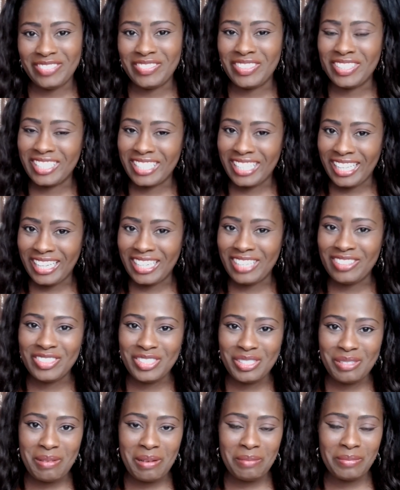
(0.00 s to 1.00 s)
And again, I will
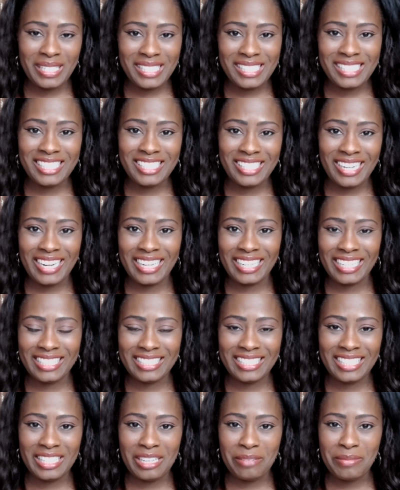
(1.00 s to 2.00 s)
do my best to try and get
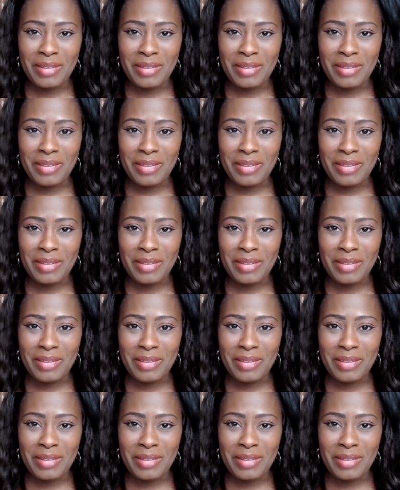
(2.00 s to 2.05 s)
to them.